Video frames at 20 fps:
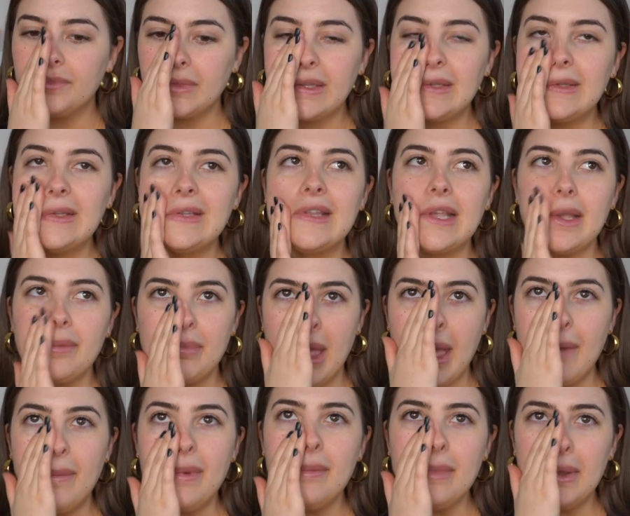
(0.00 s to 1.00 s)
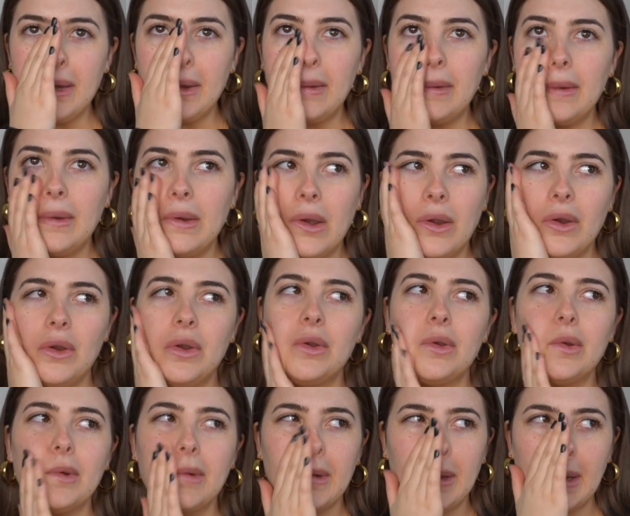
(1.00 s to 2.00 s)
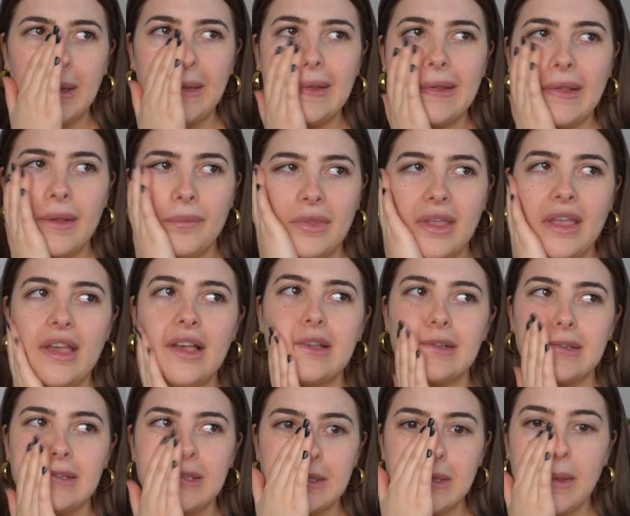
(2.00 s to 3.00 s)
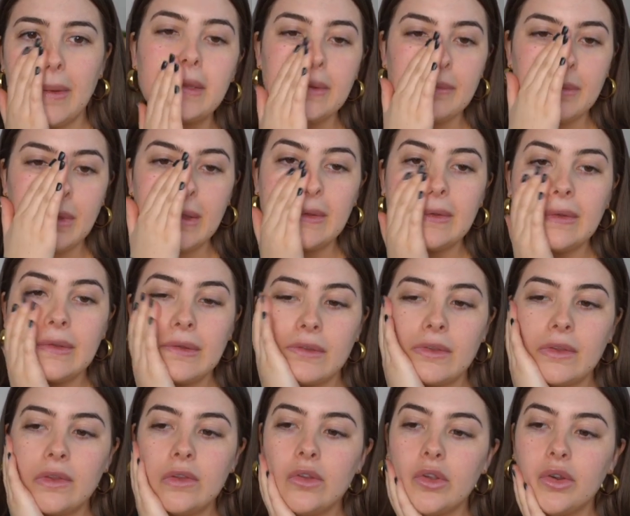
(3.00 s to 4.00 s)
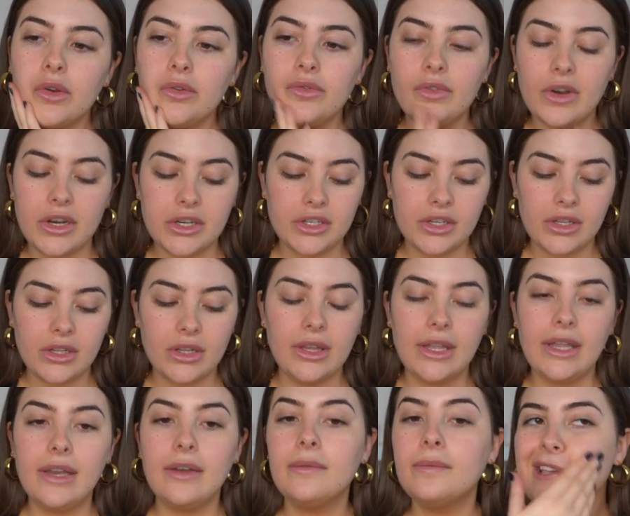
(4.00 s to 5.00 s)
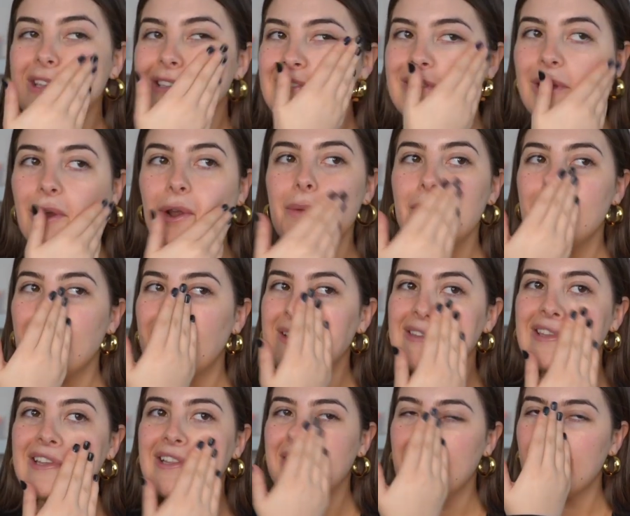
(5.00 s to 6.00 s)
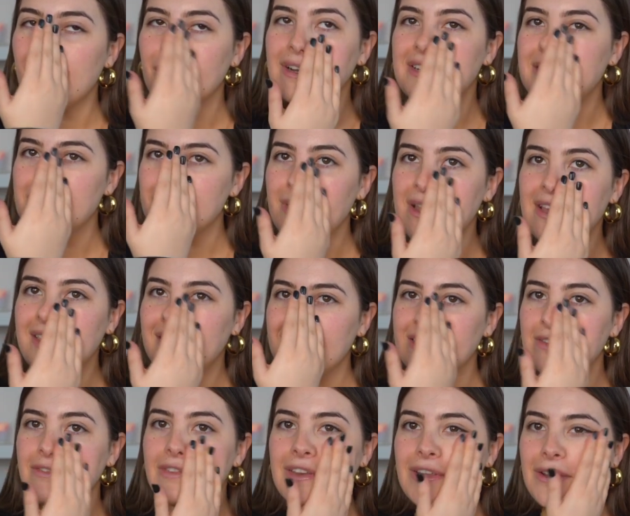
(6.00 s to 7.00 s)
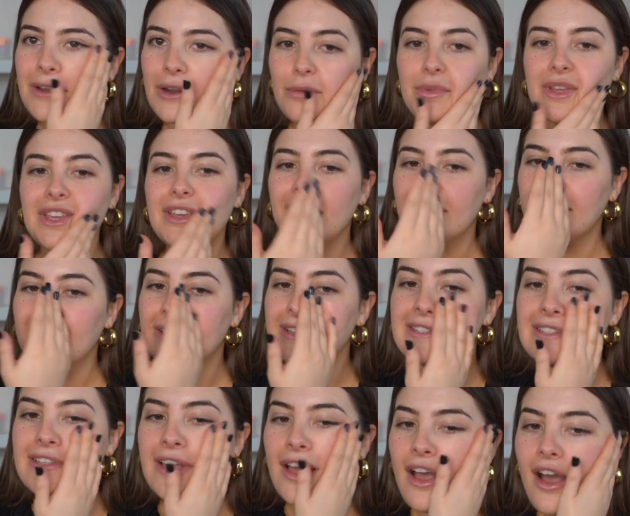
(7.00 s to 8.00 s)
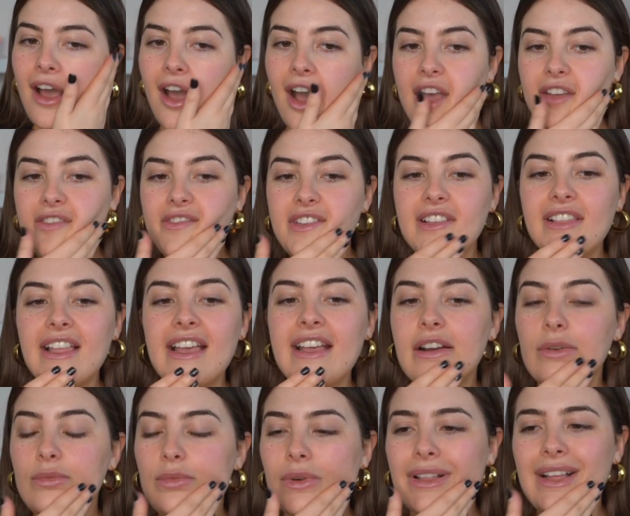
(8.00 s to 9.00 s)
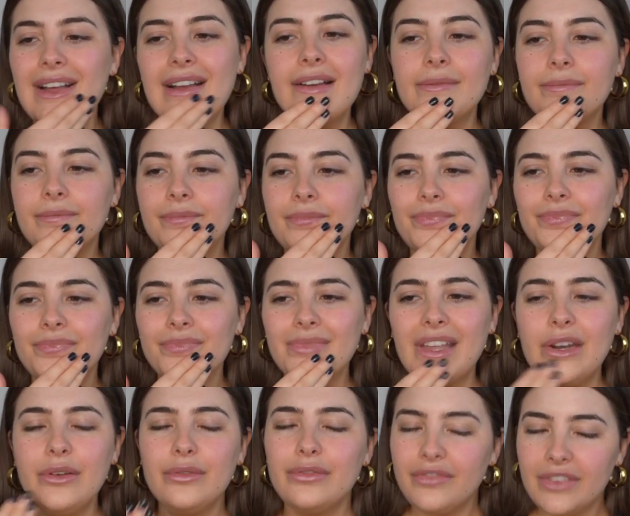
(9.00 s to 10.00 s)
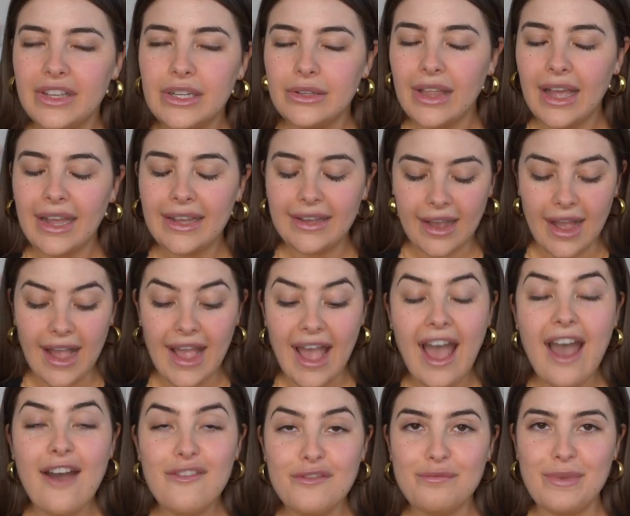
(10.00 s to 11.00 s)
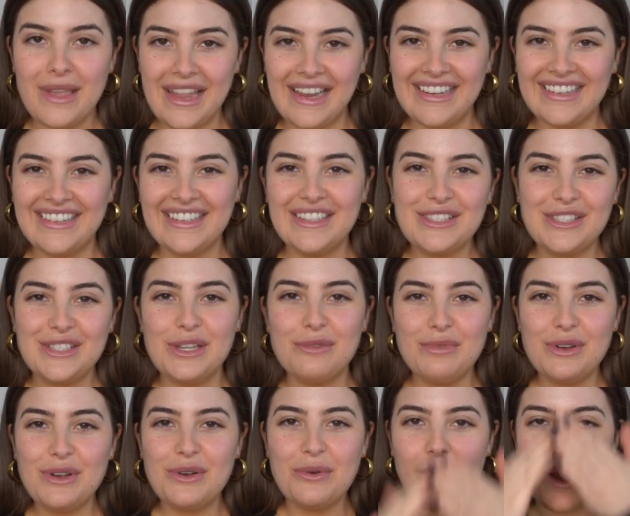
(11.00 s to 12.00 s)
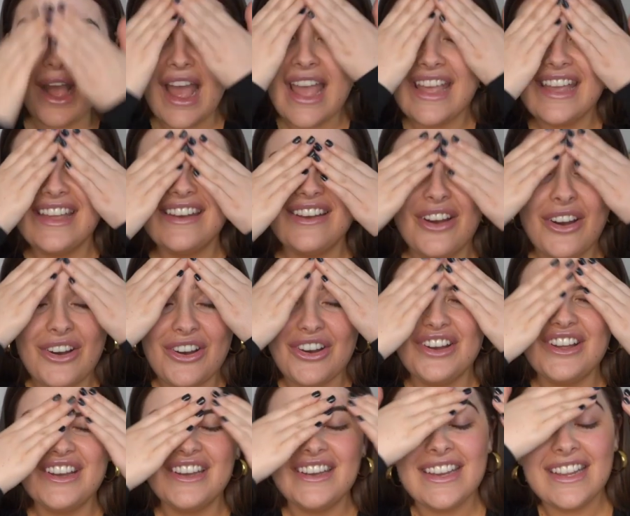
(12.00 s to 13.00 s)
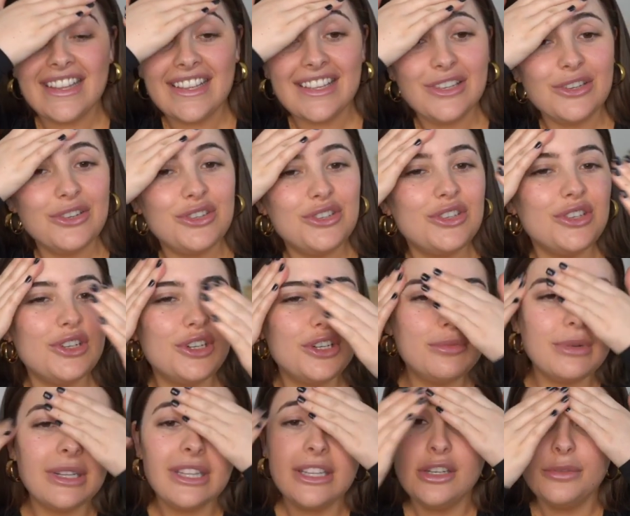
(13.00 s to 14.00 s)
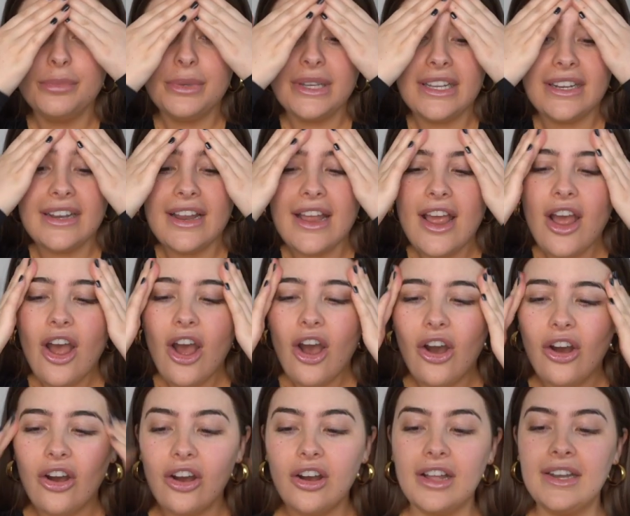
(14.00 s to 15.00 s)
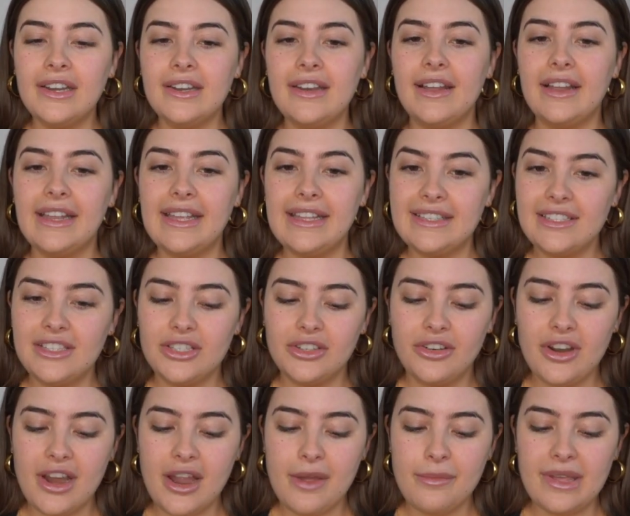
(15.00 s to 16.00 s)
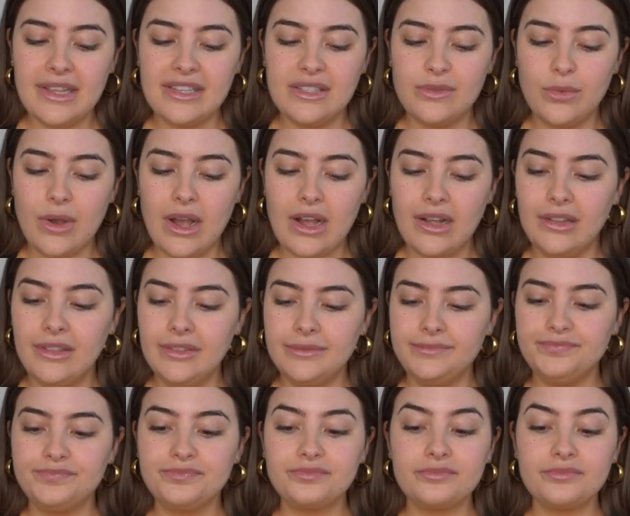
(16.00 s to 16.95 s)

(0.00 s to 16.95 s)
is this like peppermint? No, it's something else. It smells so fresh and clean. So basically I wanted to make this video because I feel like, well, I don't feel like, I have been super quiet on YouTube, a little bit on Instagram as well,